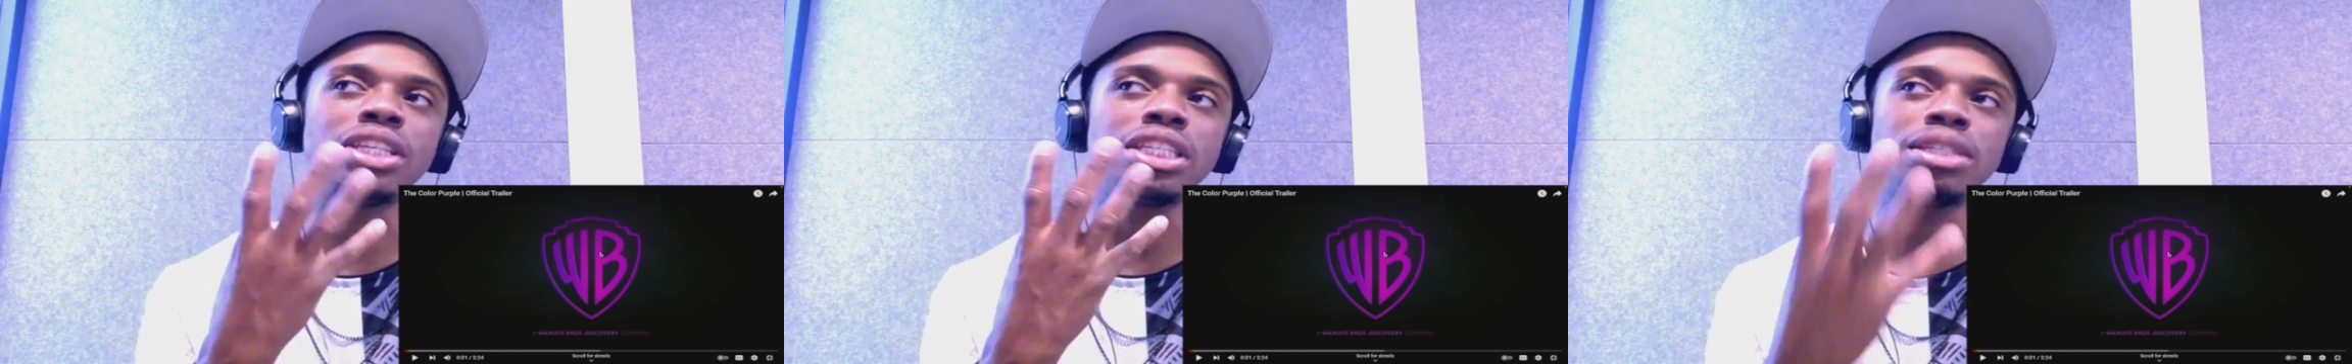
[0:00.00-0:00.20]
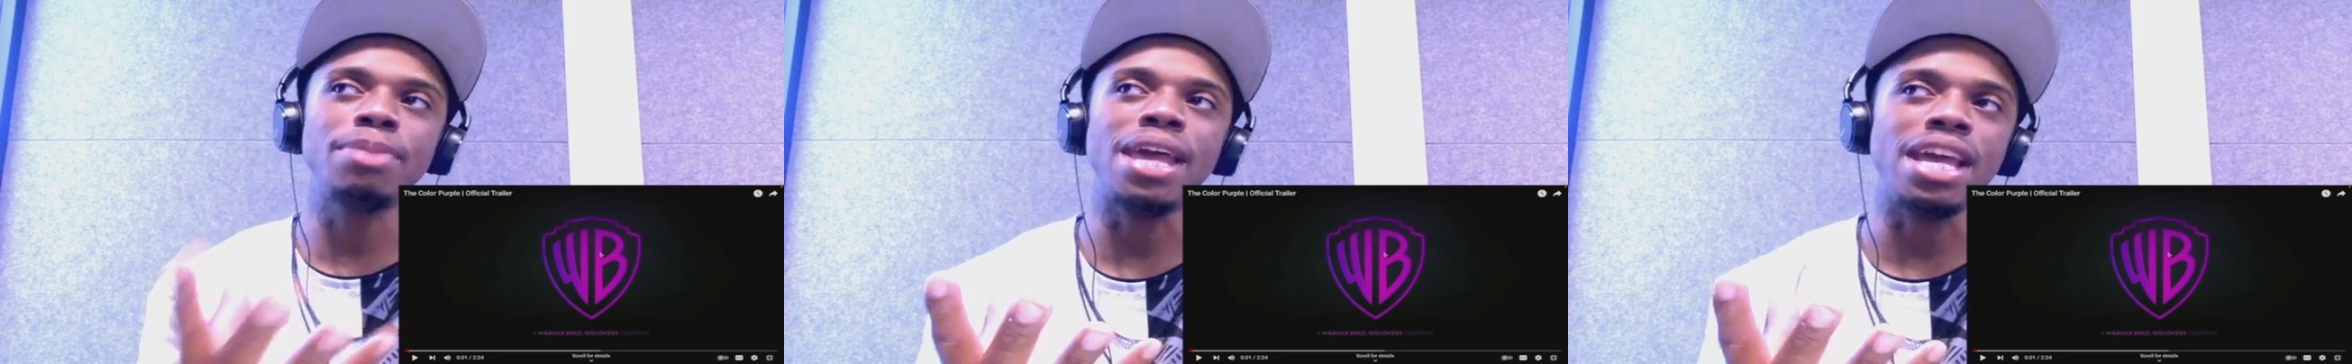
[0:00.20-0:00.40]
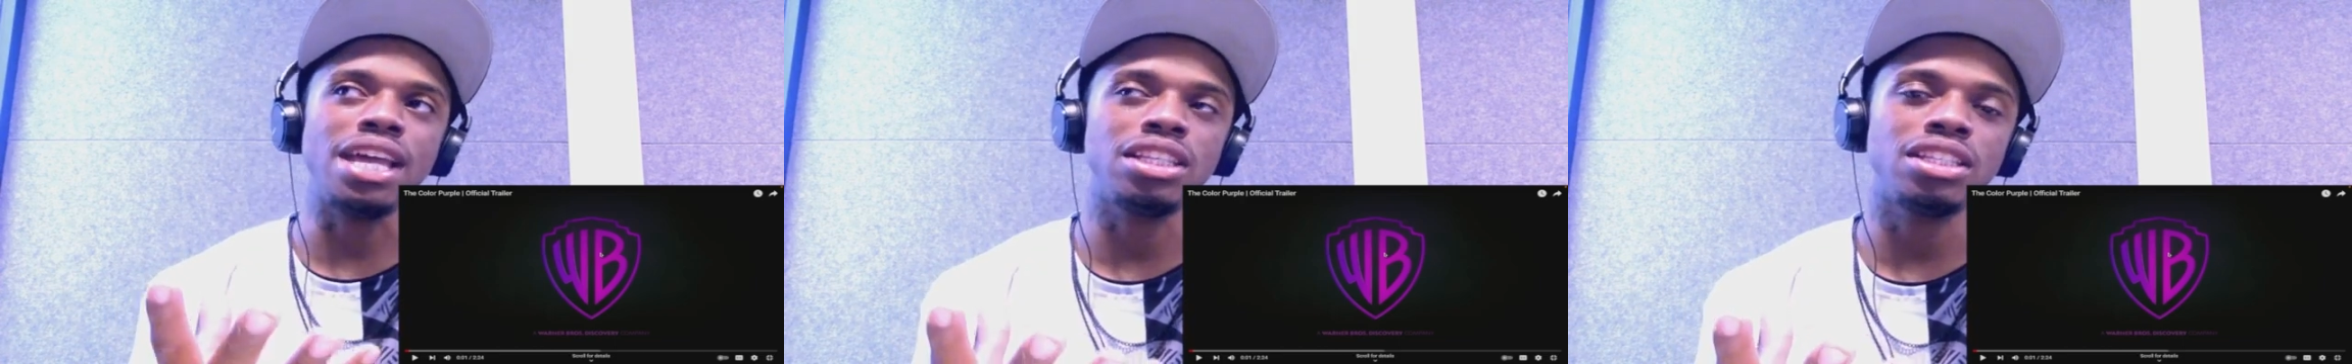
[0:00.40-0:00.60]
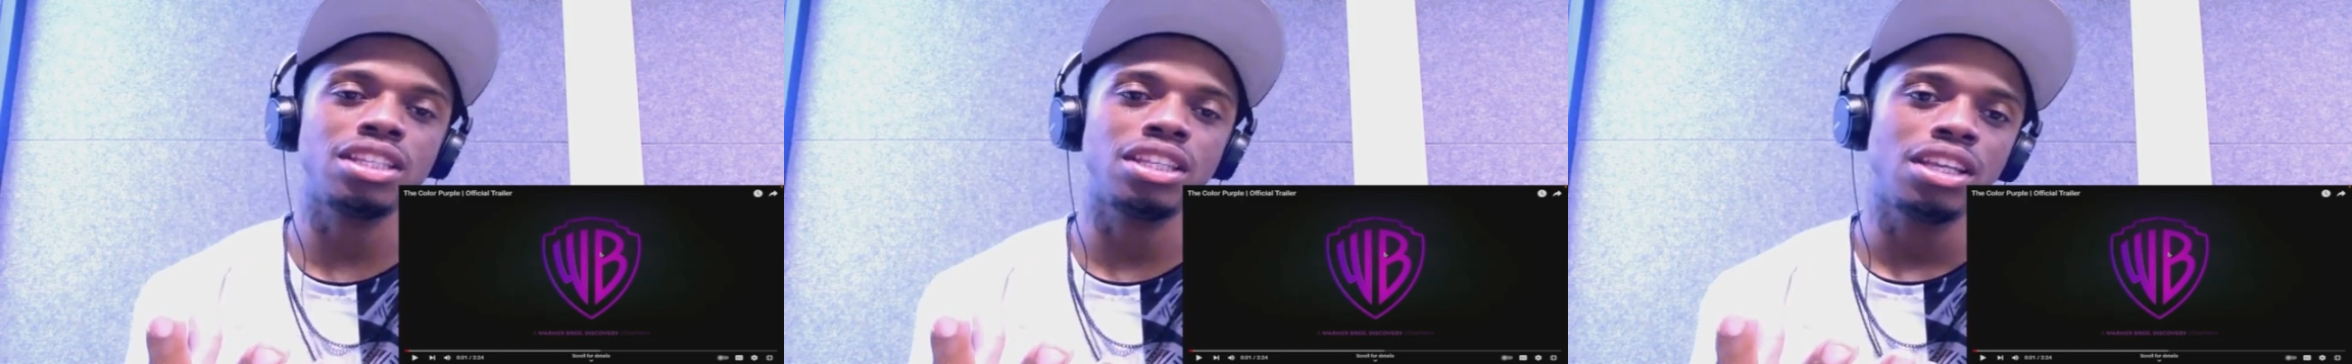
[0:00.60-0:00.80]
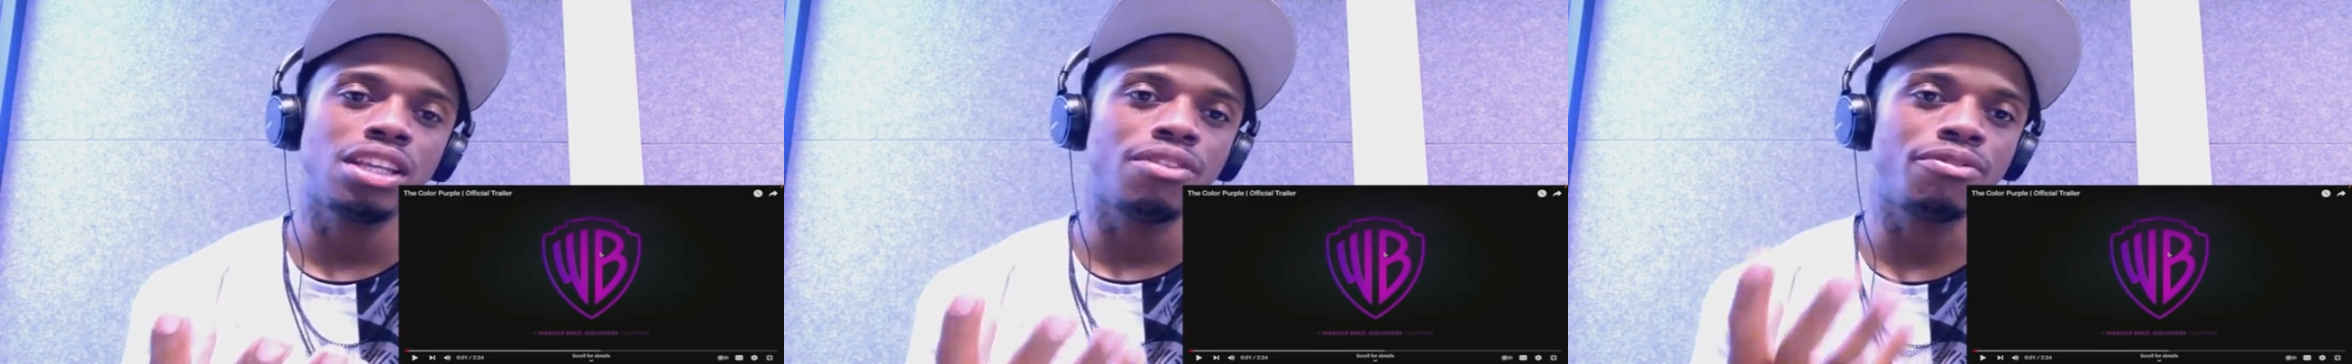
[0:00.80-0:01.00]
expect
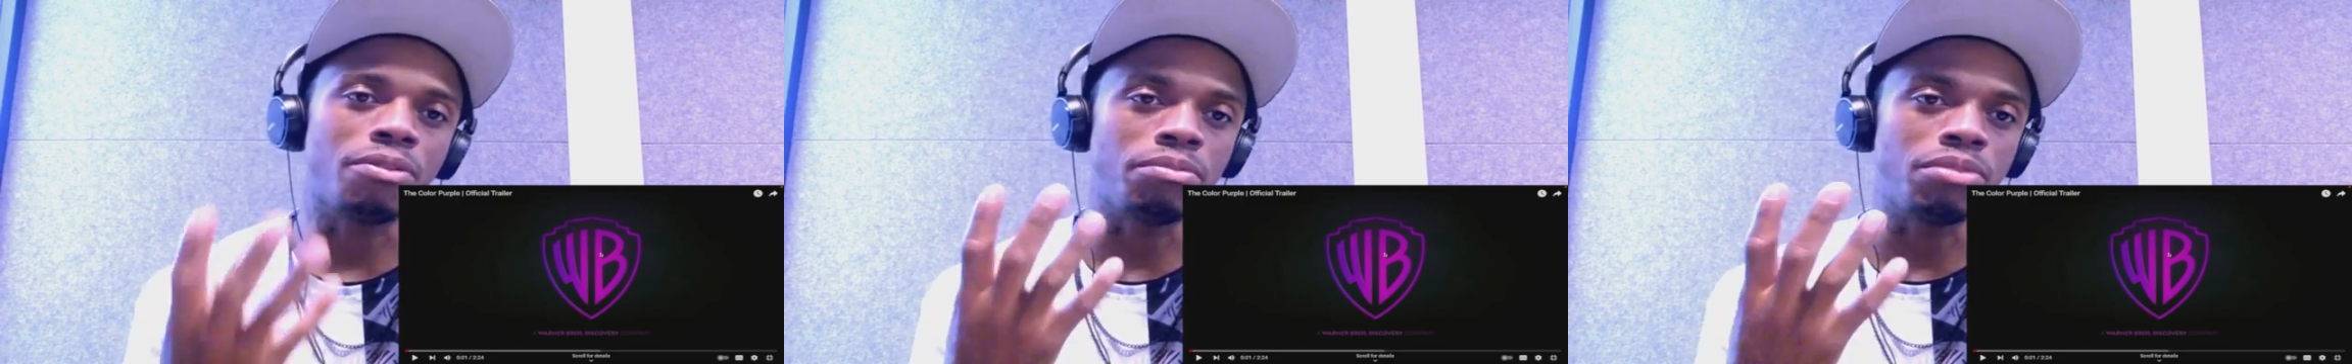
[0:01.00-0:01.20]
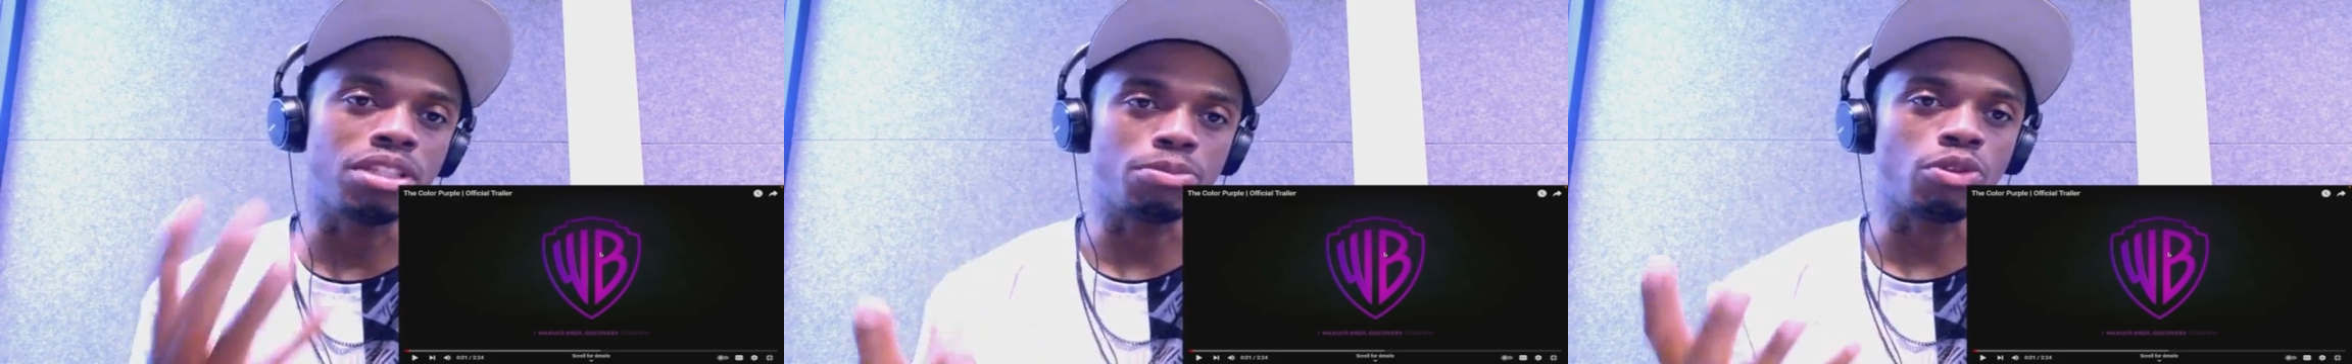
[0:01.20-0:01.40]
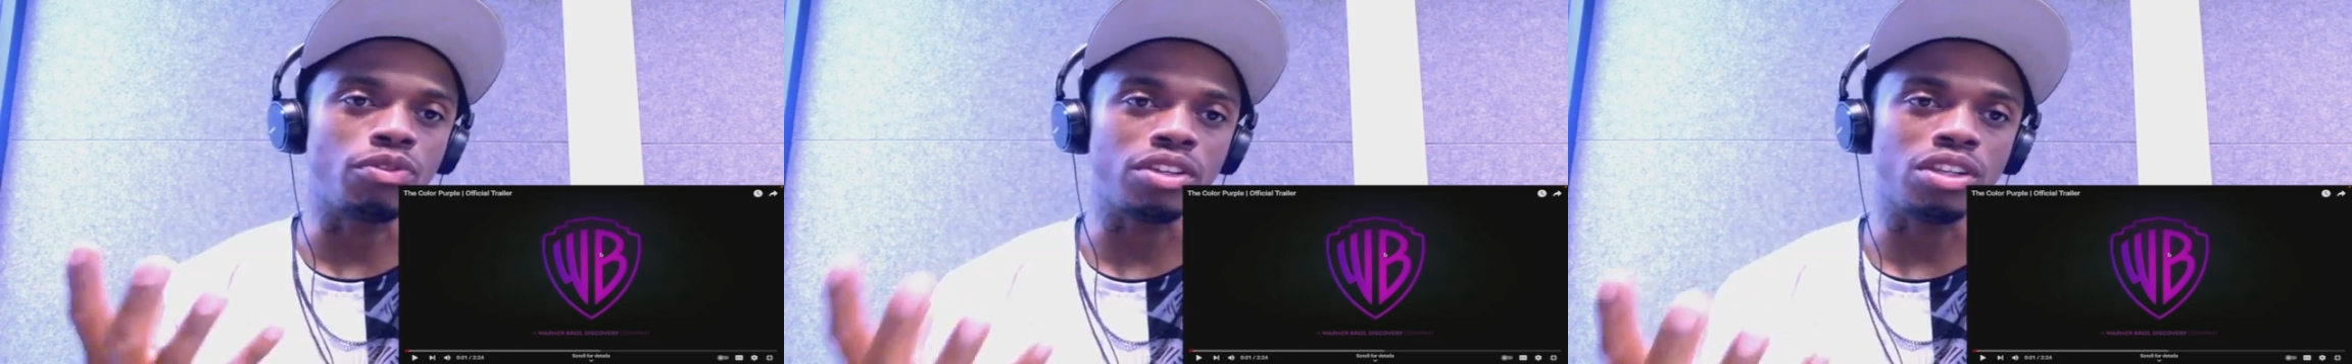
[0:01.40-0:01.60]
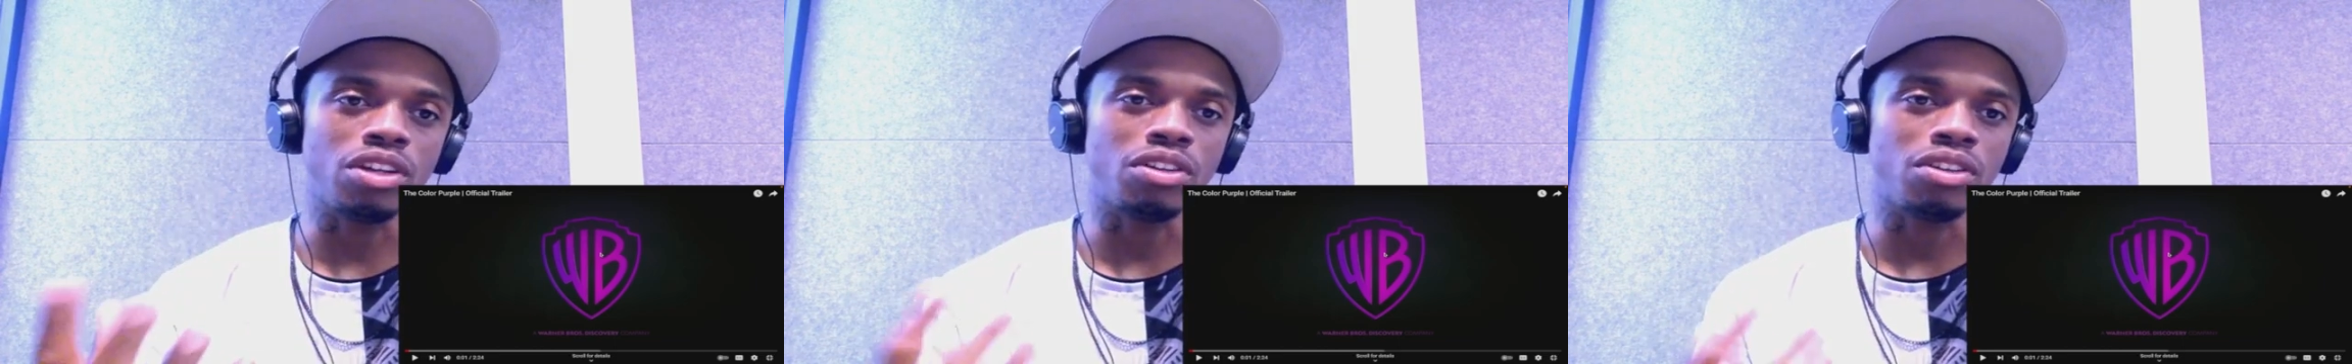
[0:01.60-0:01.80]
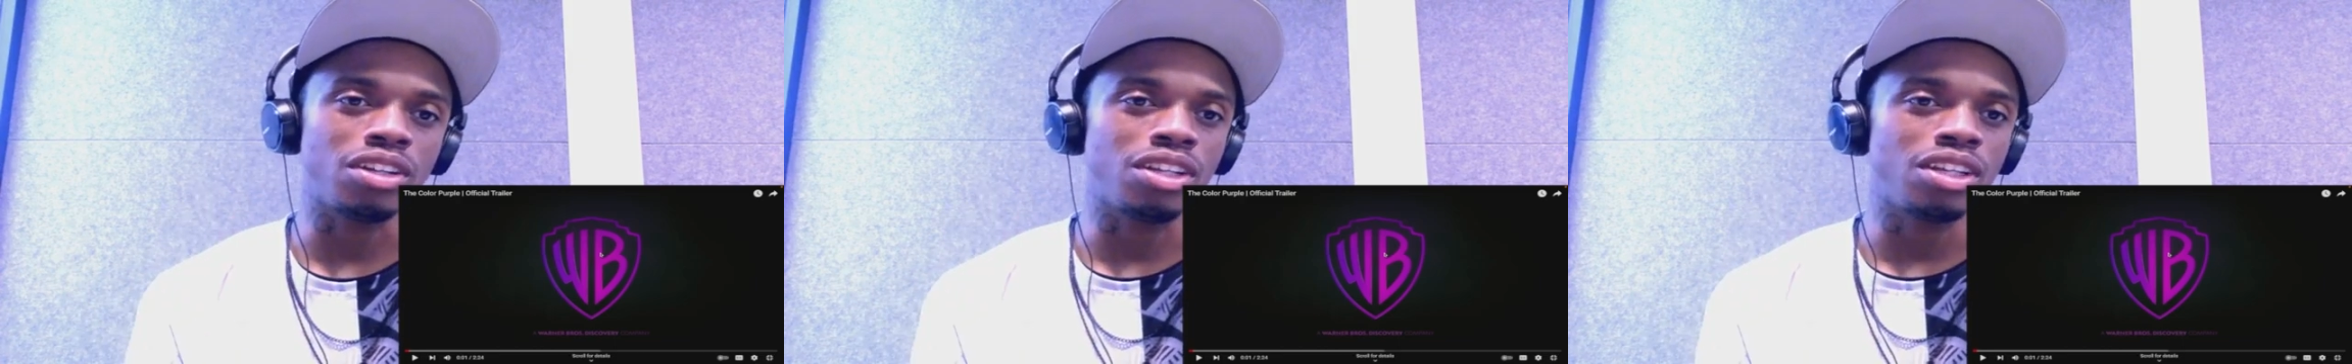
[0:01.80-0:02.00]
from this movie
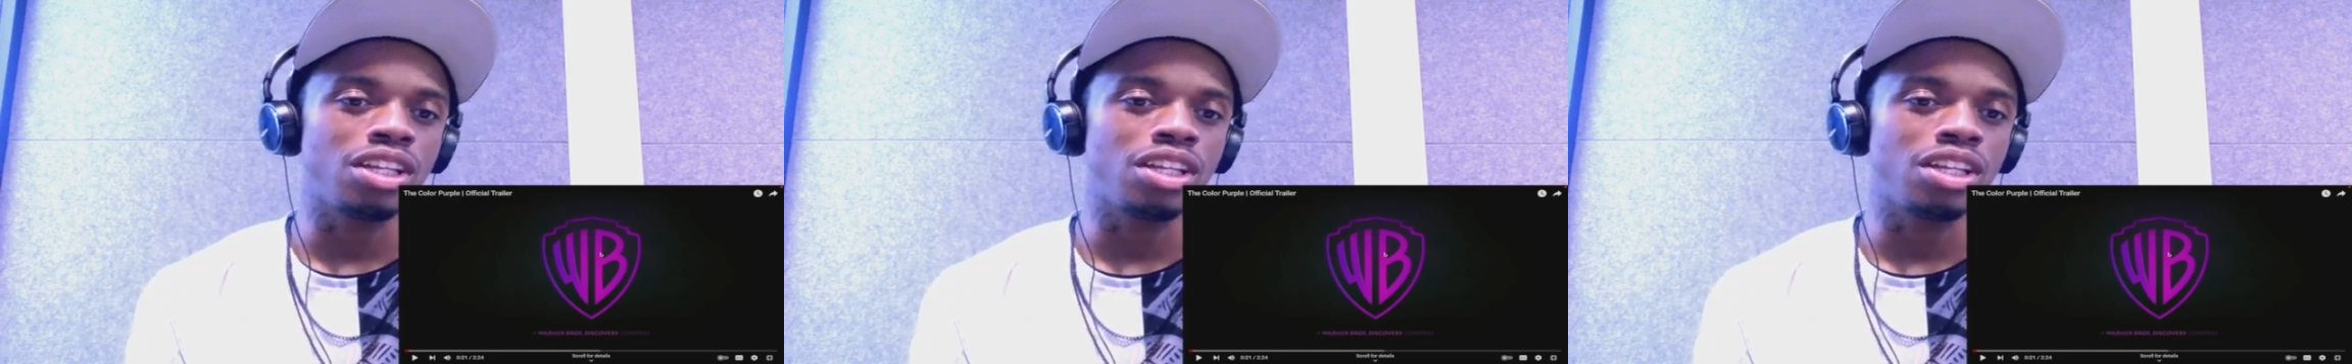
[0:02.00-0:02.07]
though.